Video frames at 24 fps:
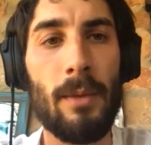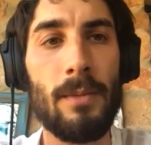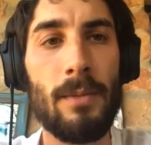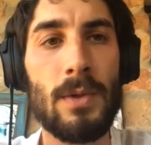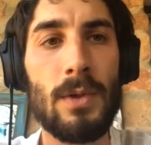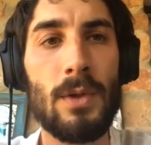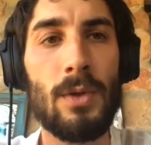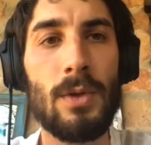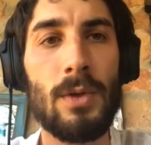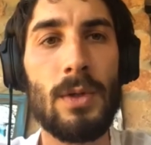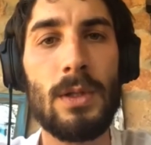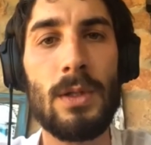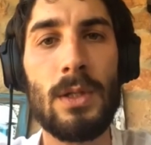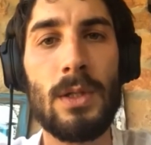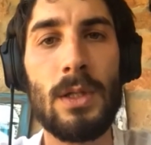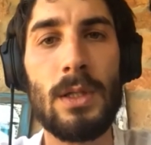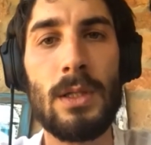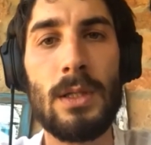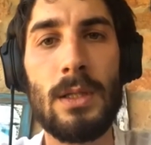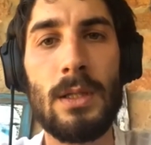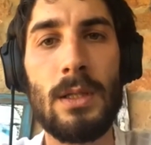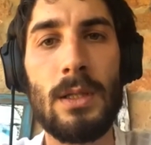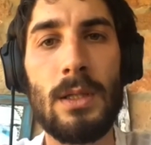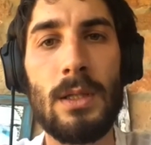So it's
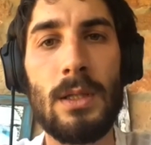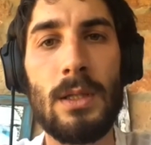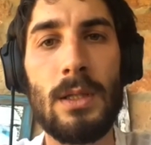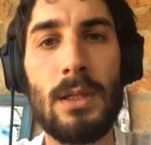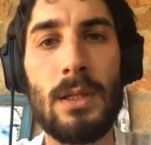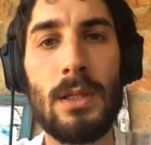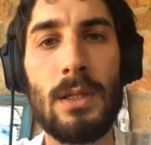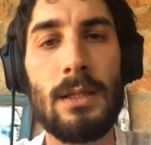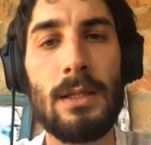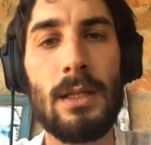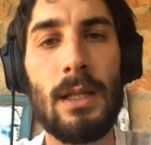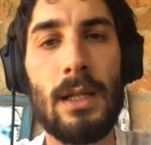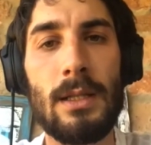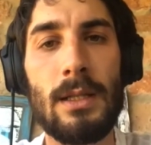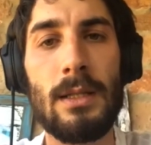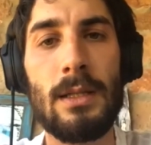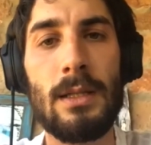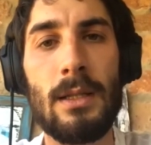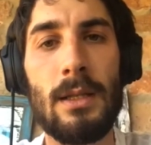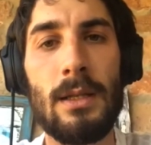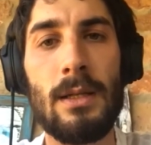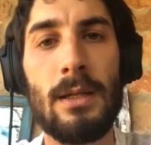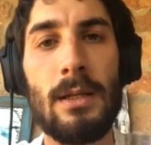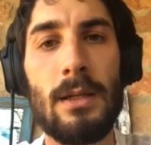just that's
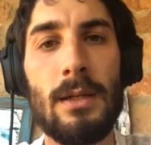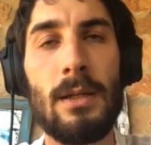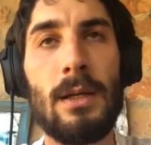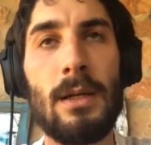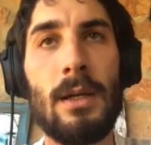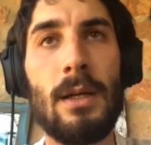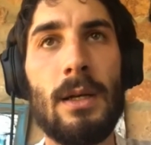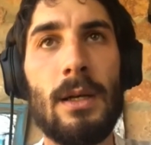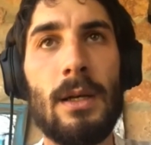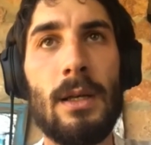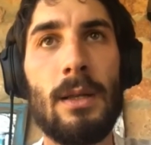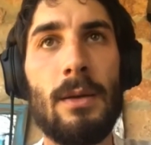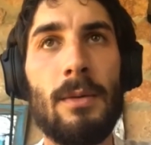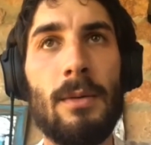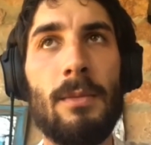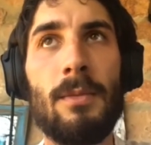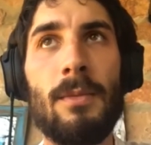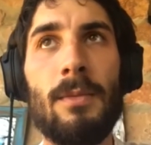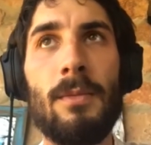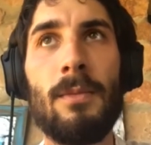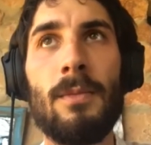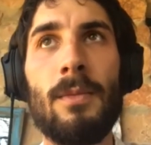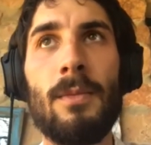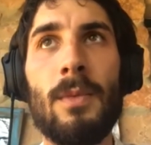the
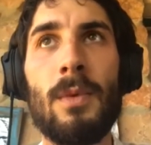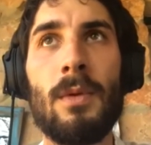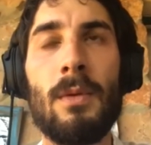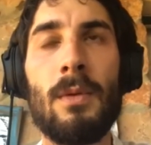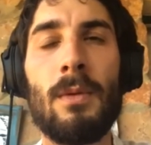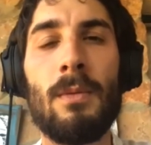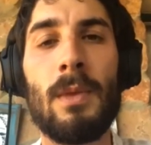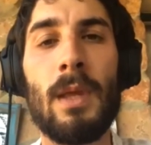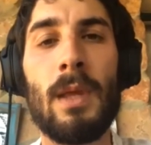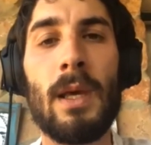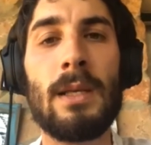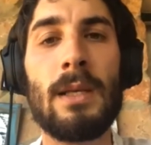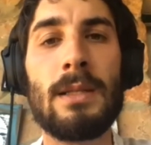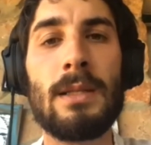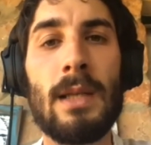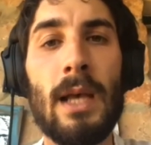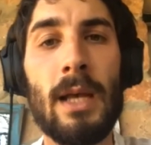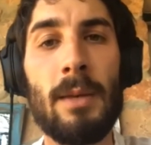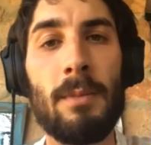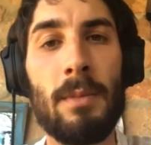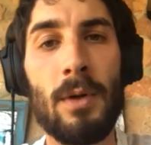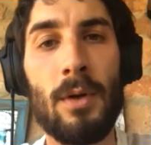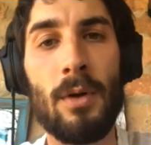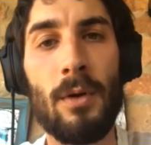
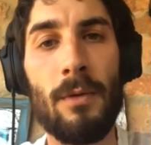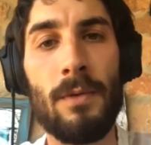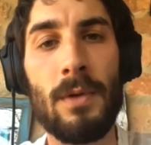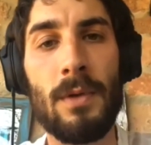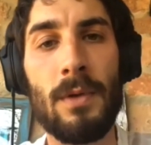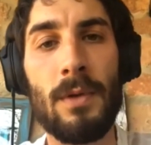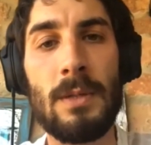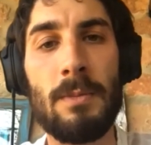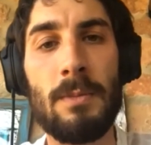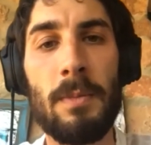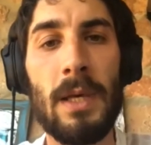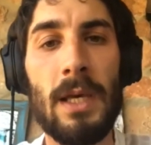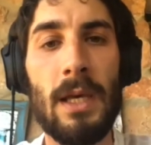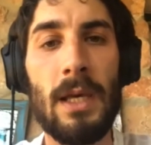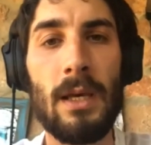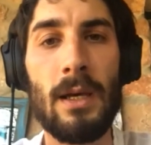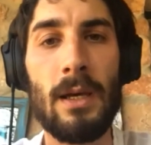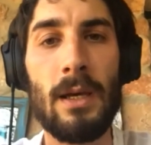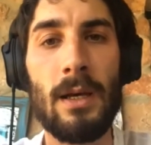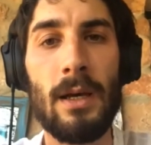excitement of this peak.